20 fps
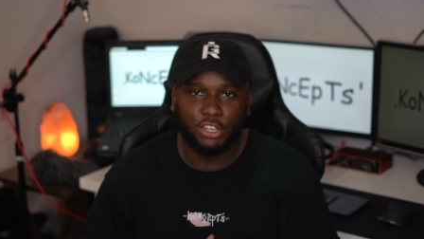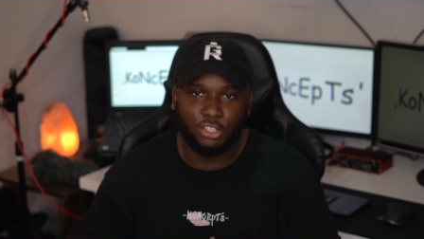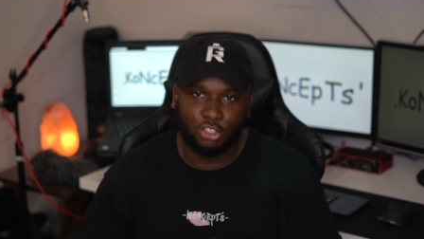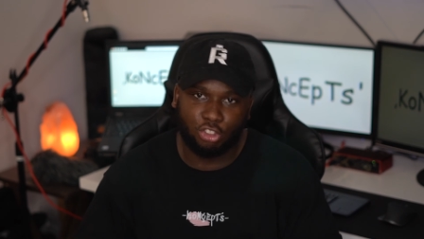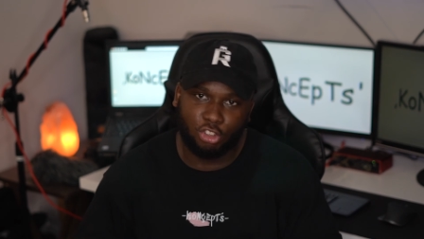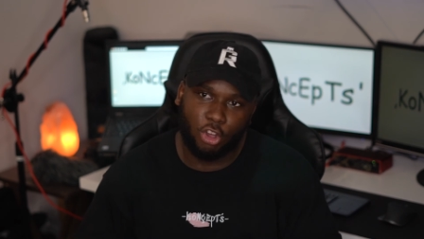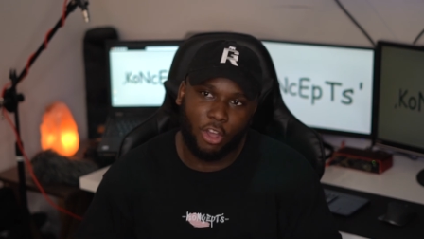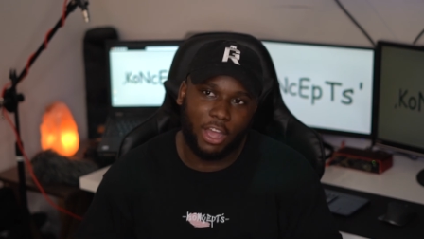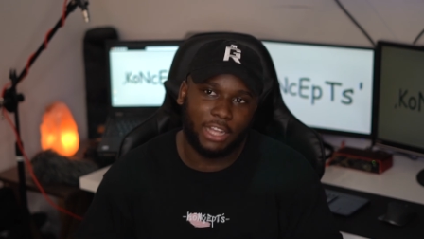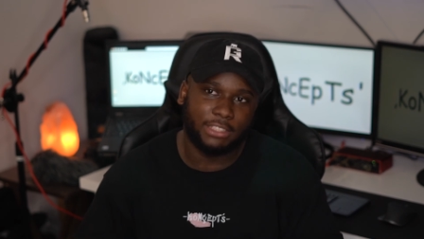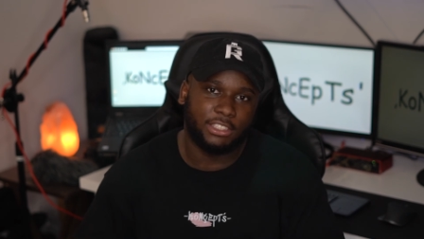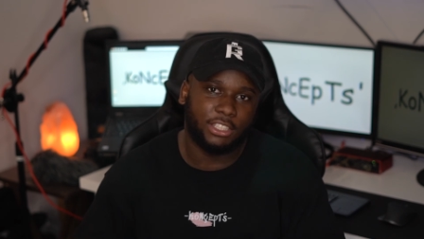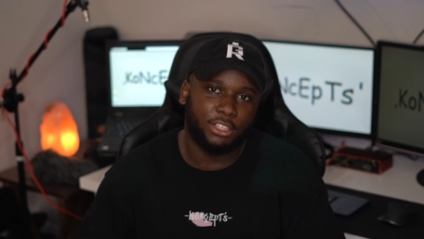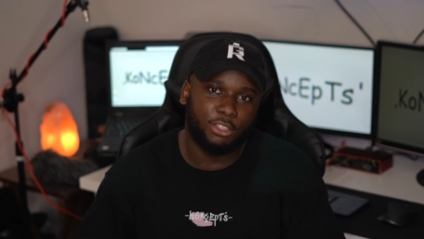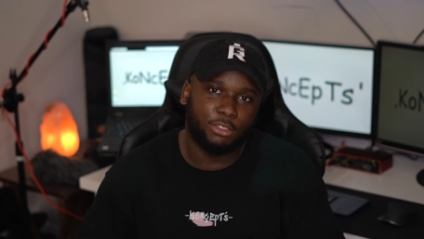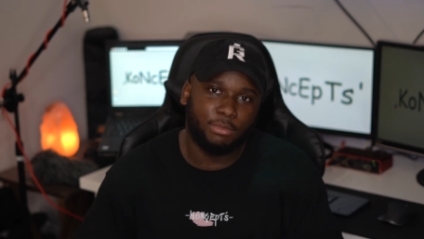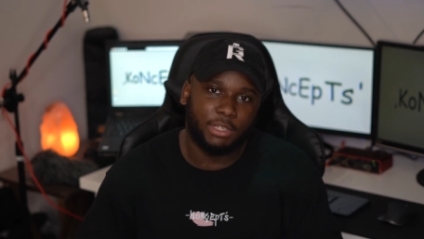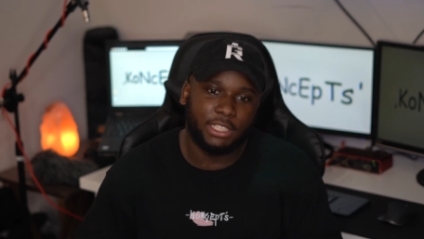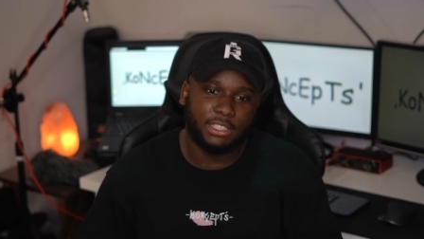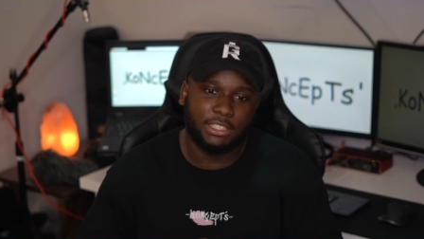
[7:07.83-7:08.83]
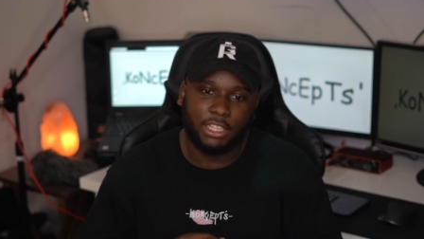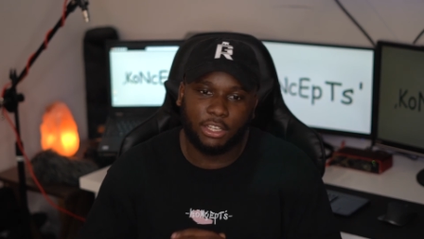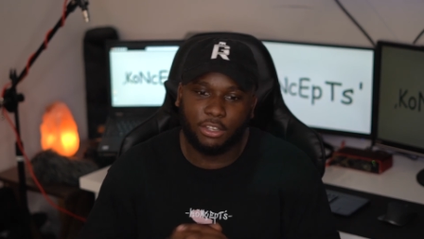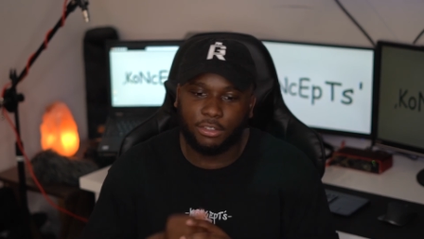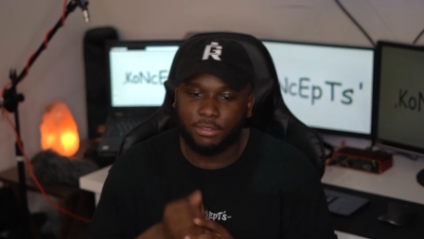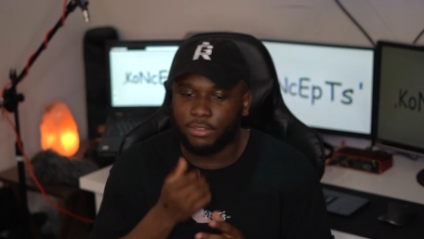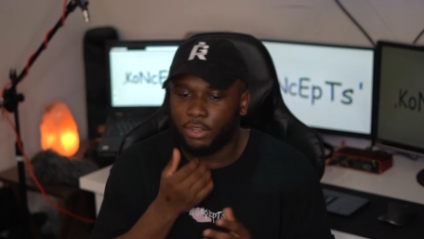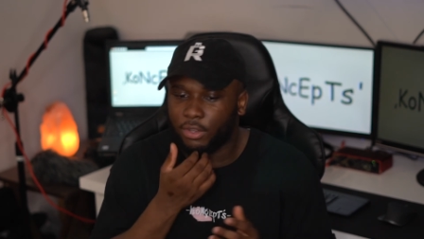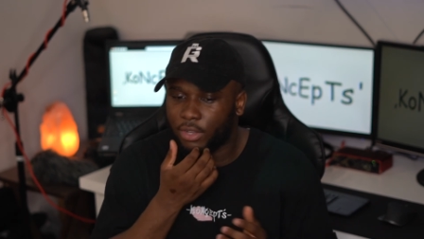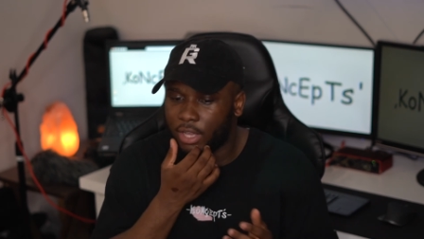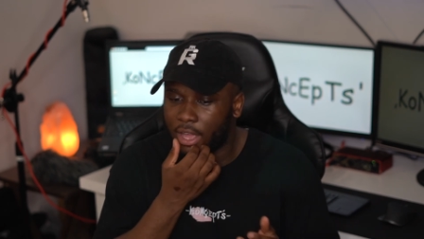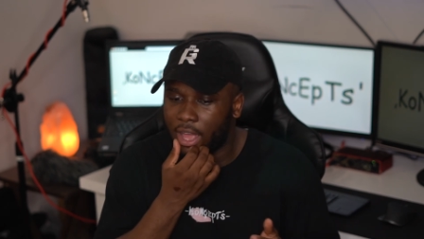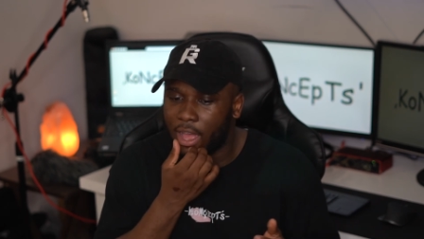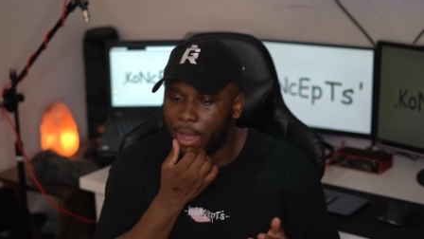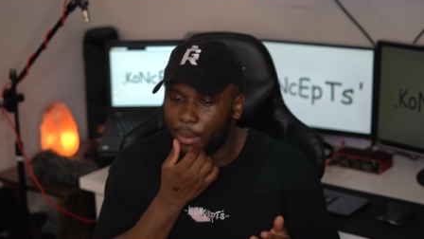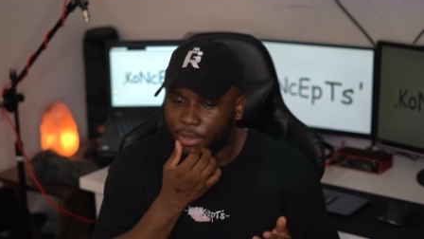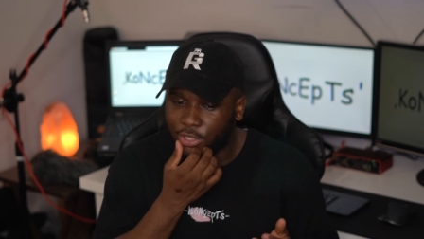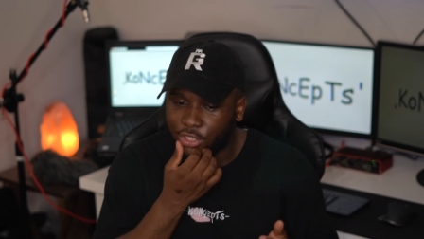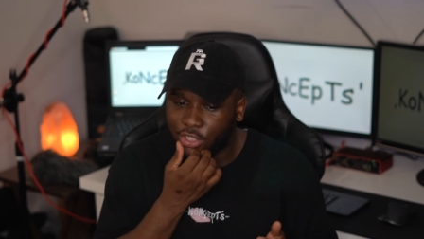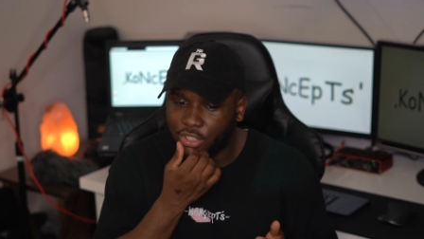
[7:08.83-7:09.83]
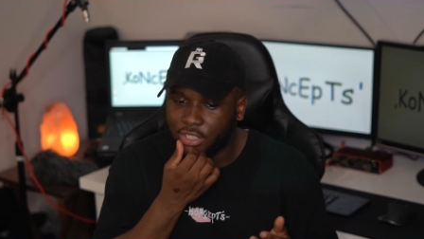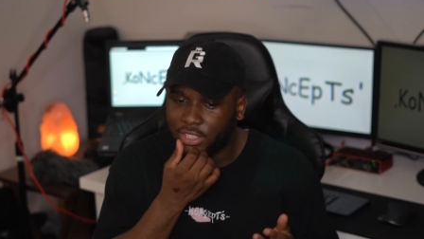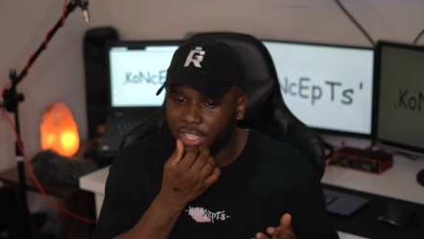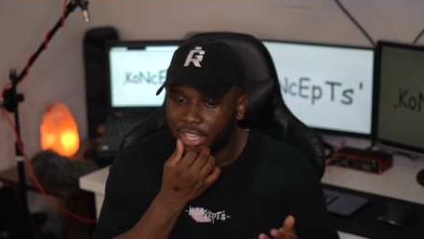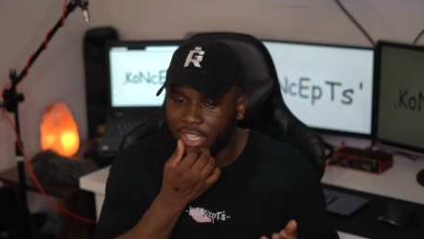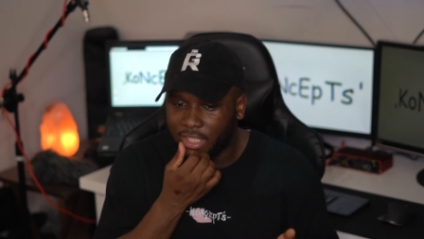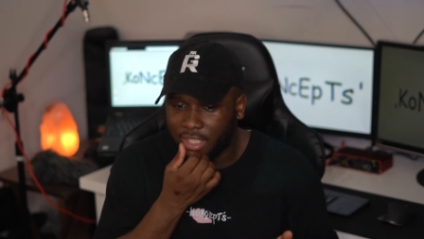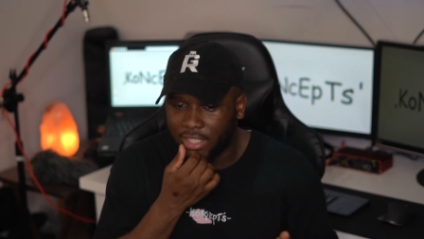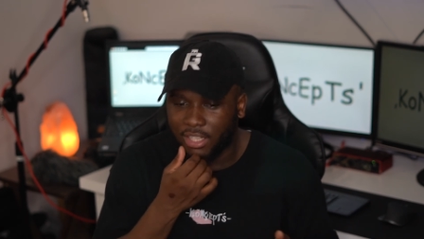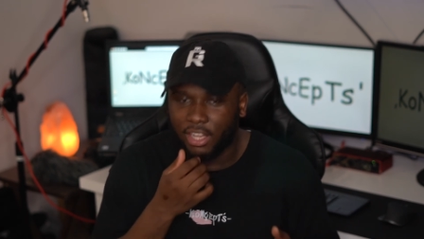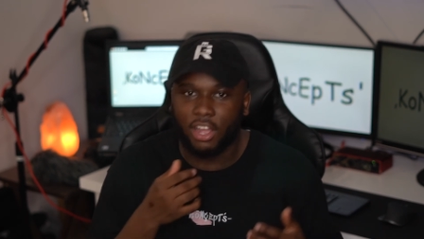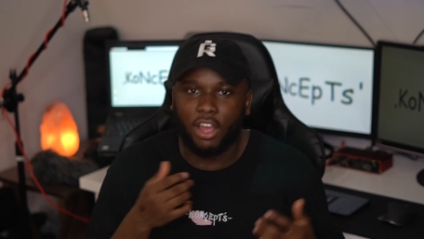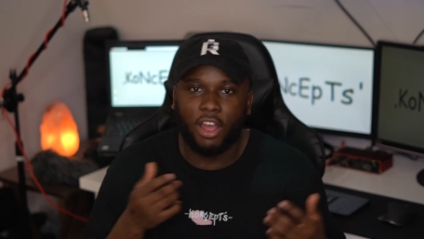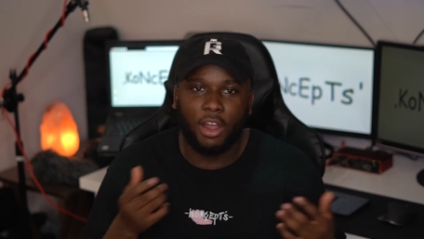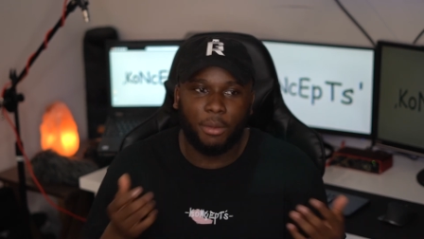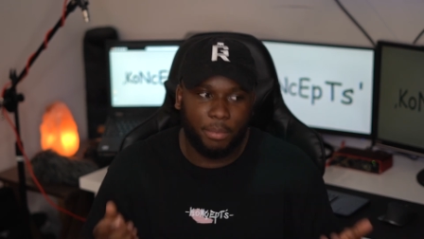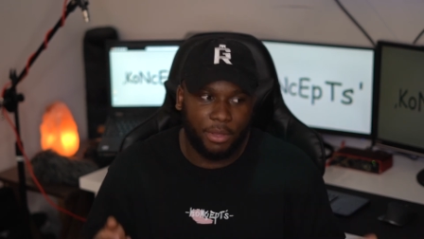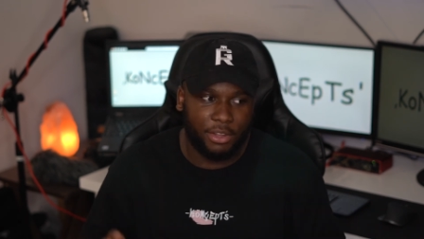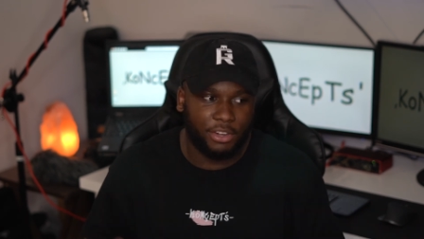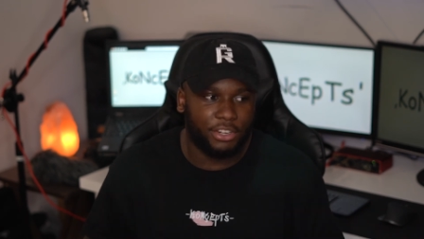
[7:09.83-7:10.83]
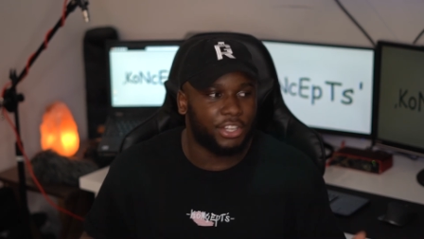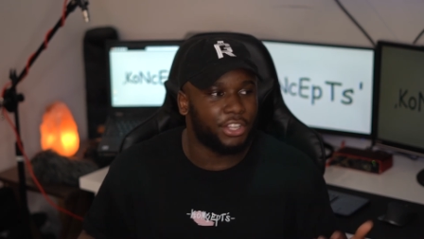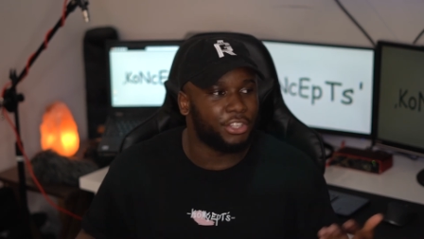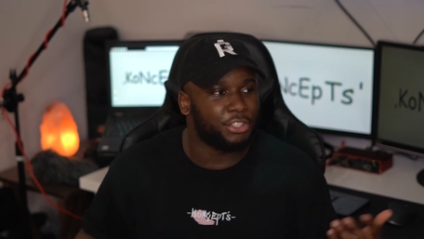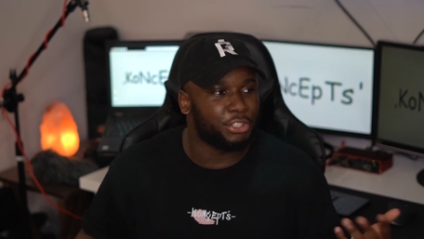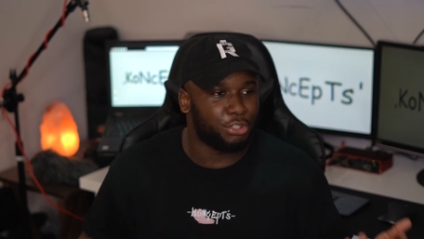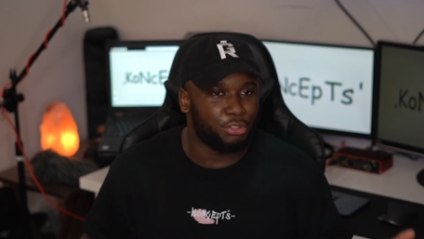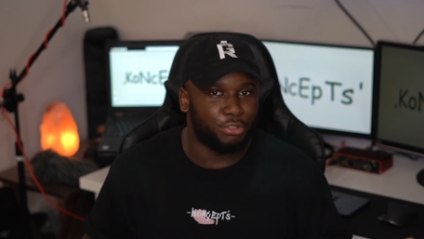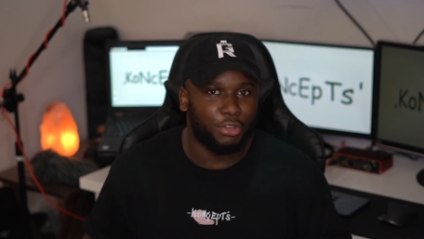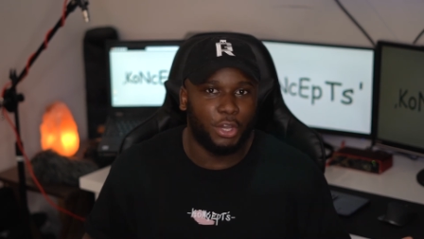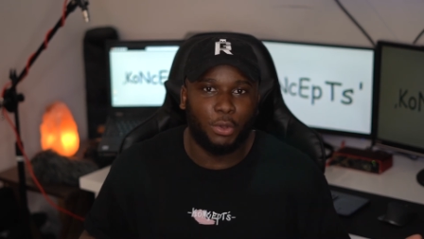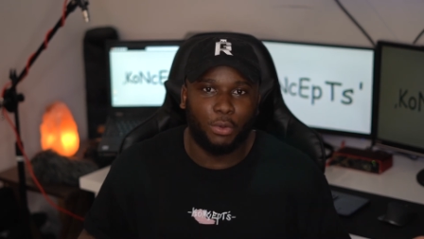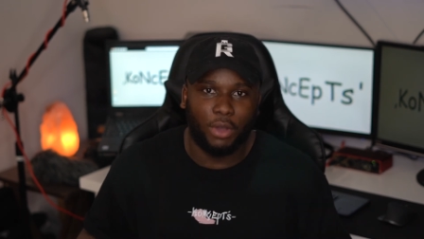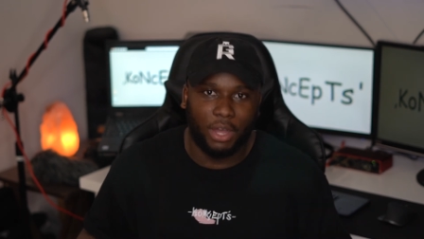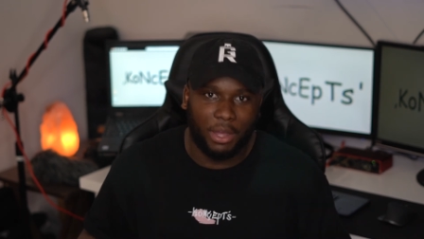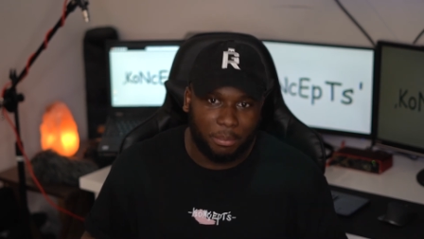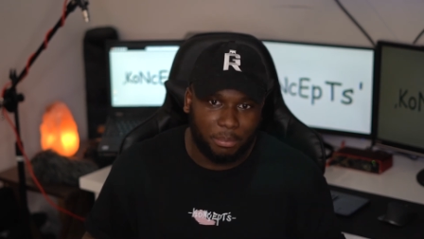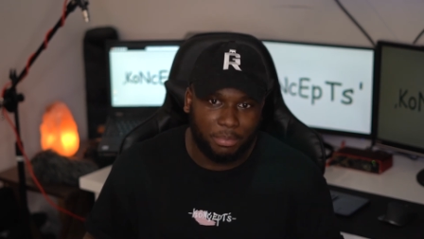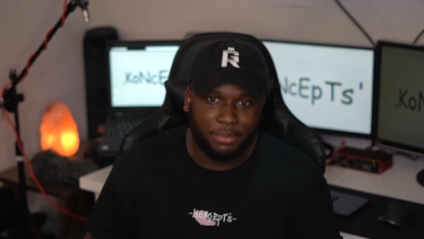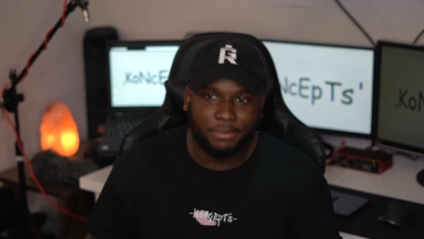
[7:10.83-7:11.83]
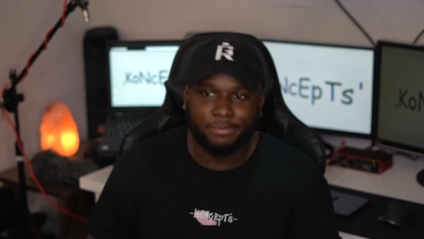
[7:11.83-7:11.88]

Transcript: So I told myself, okay, how about you just hit a carpenter that you know of